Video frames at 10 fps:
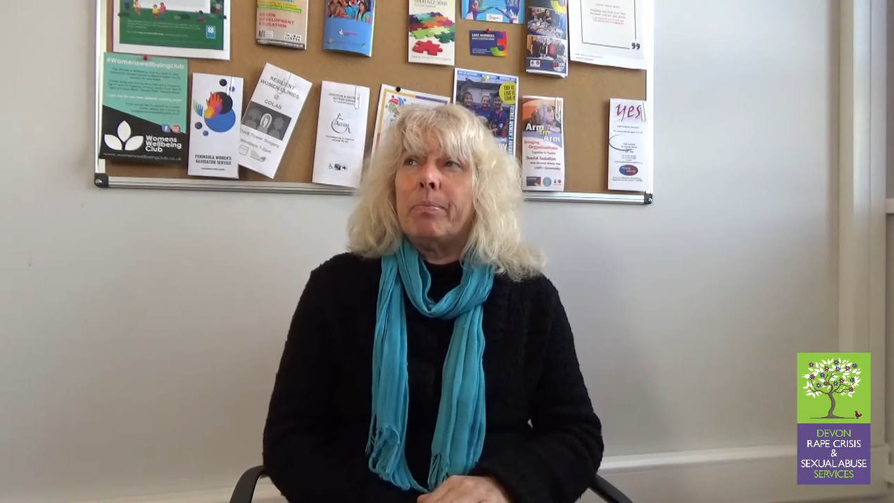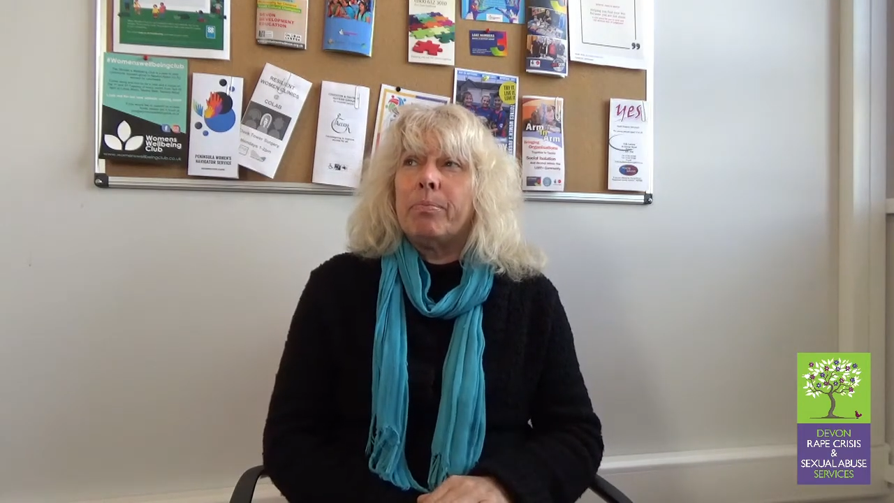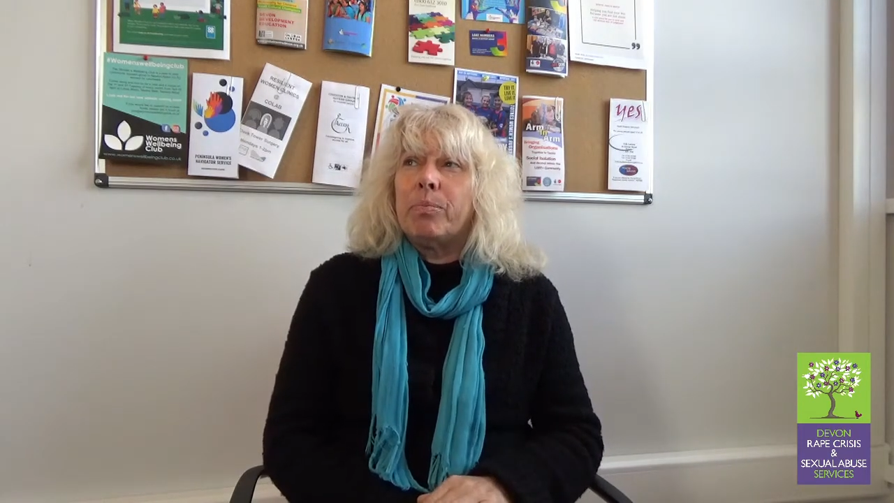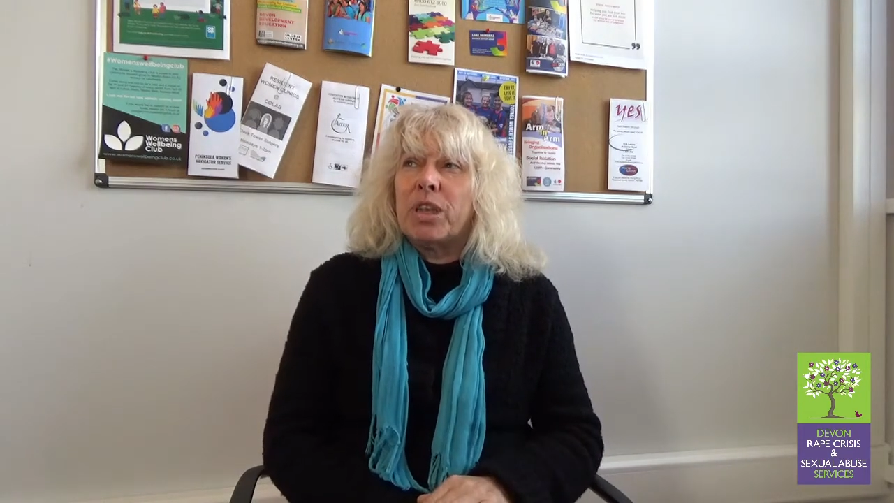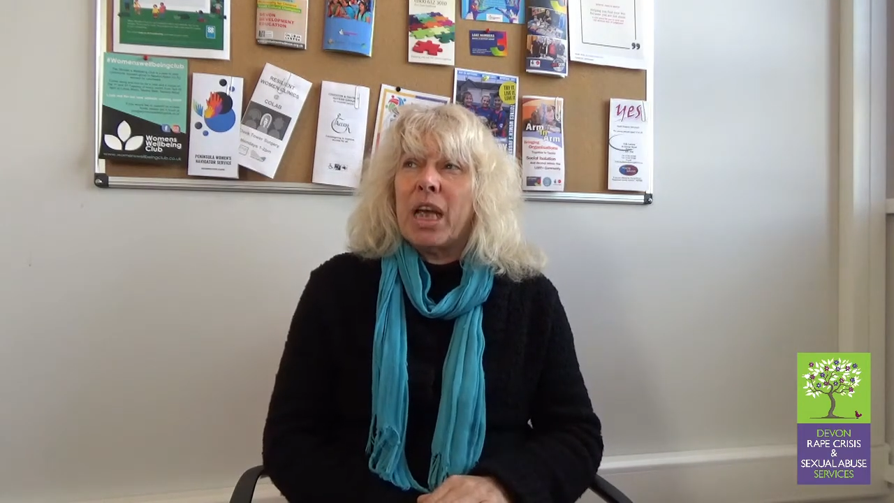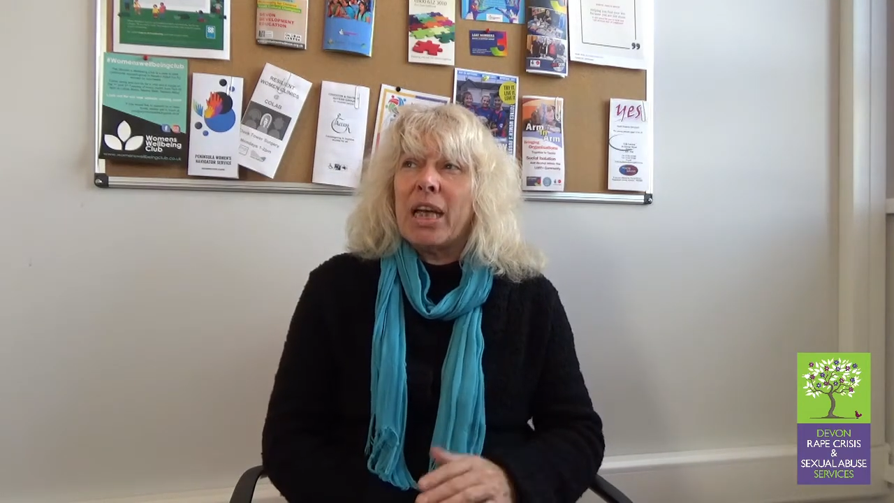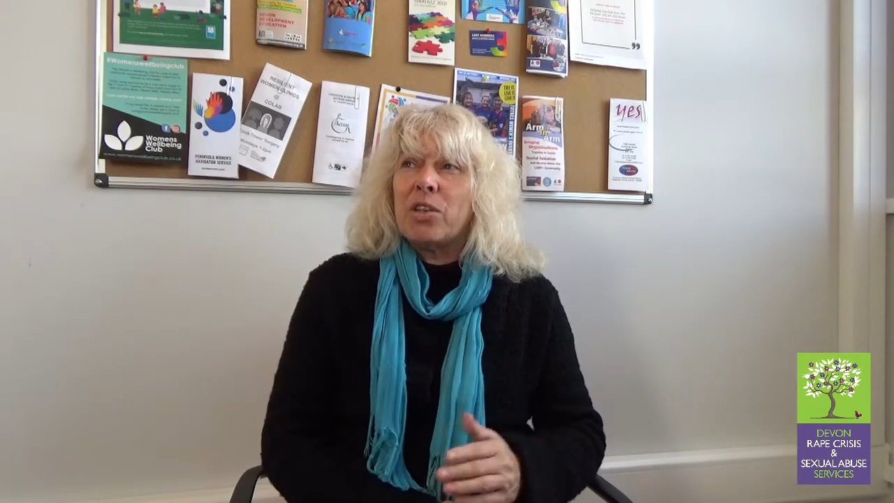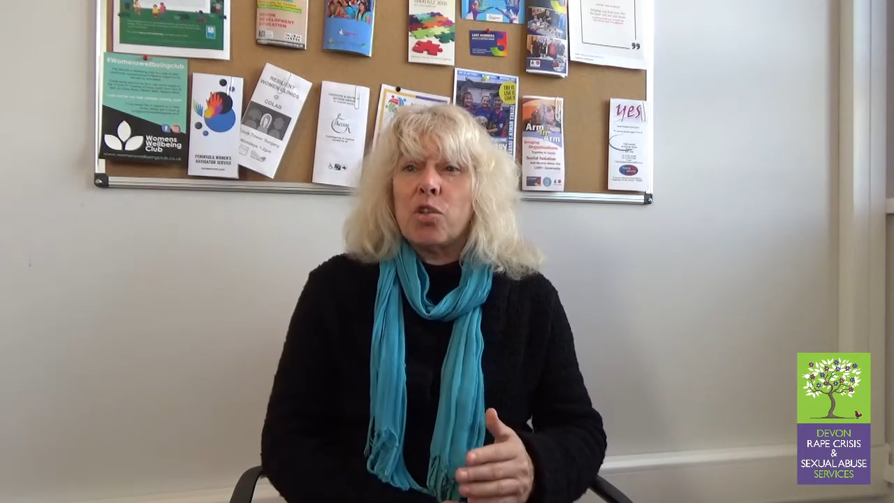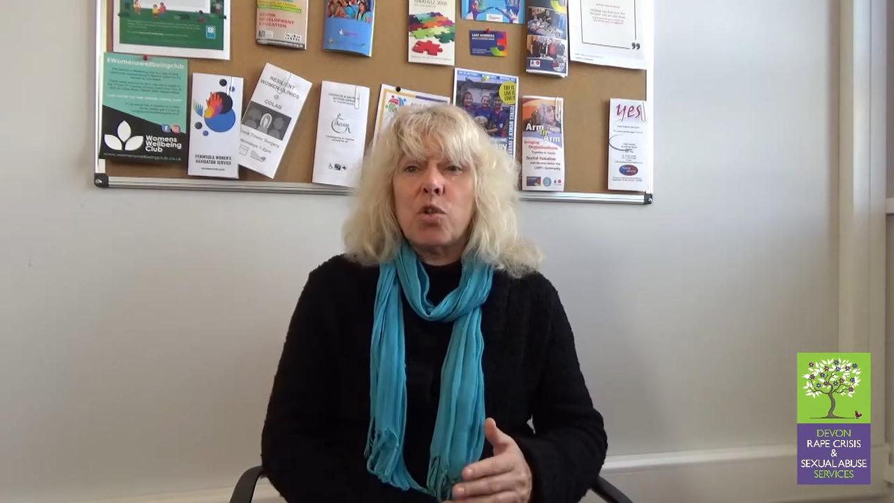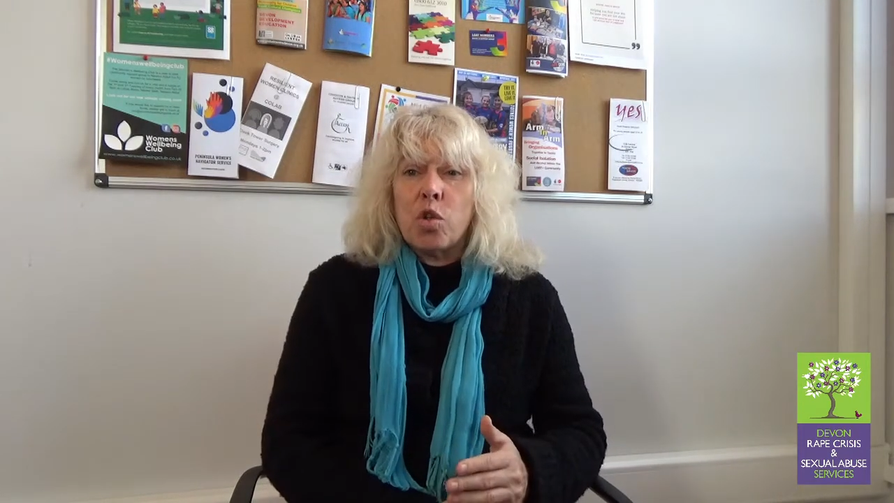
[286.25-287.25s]
scared to
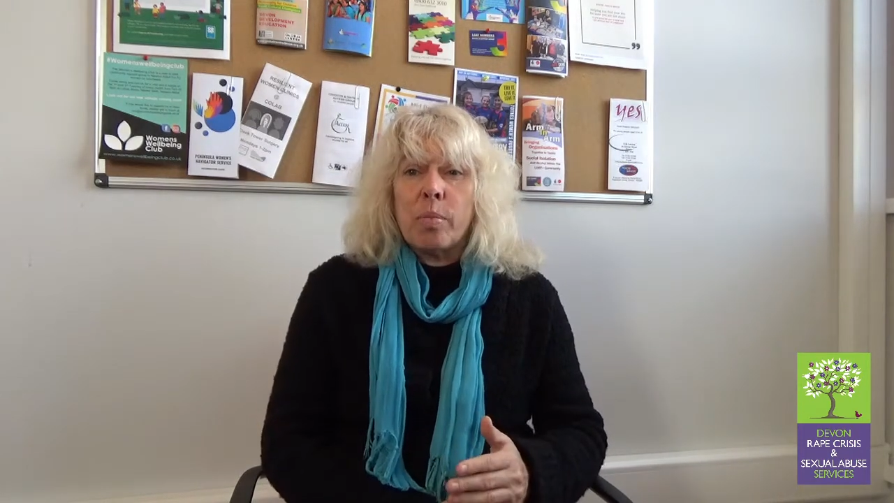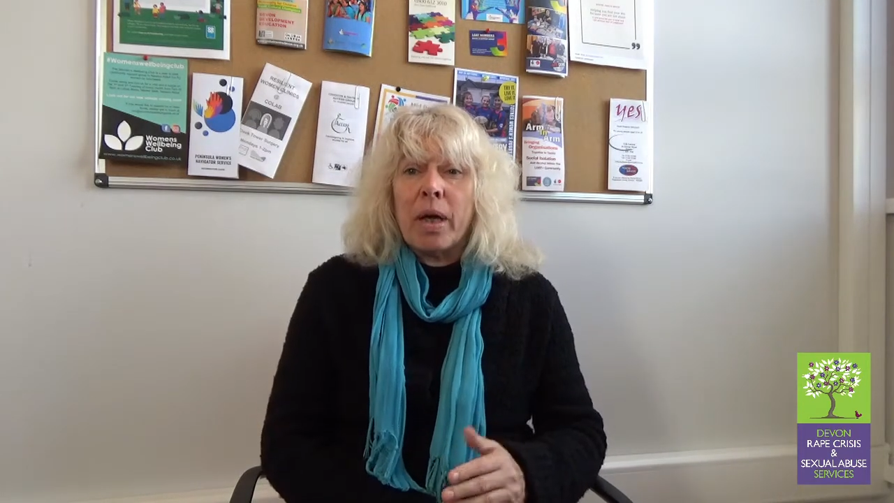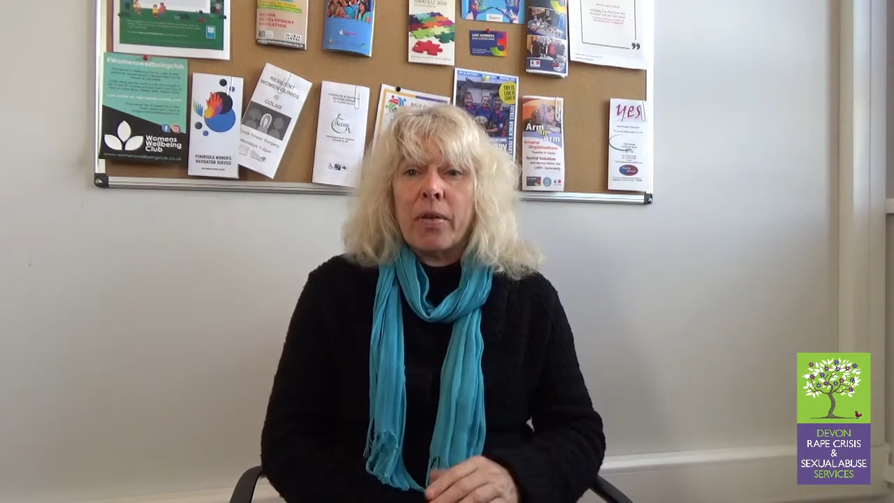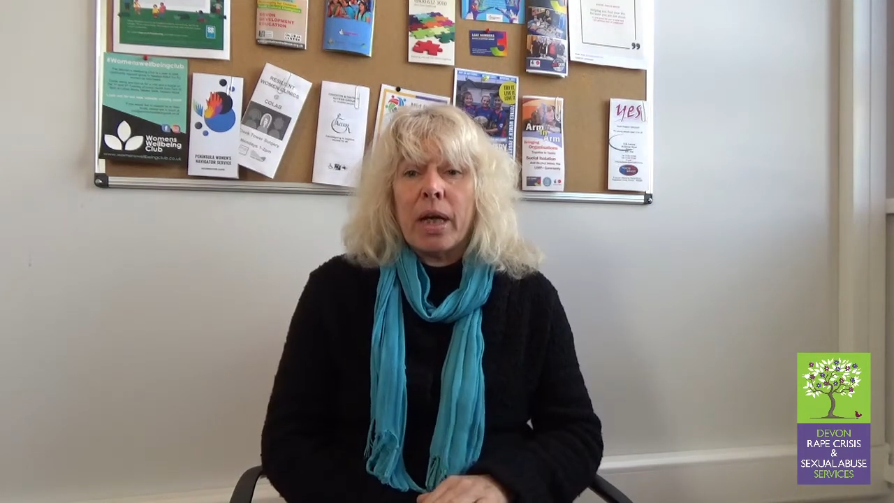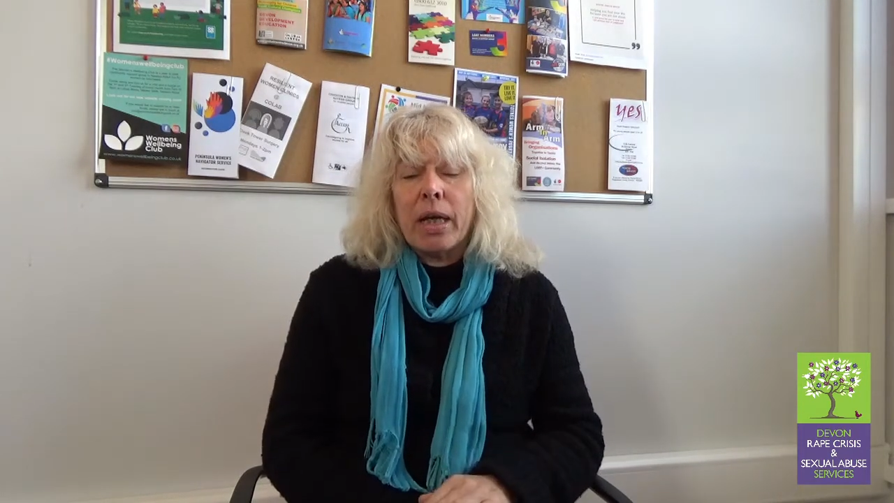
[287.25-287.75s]
talk about that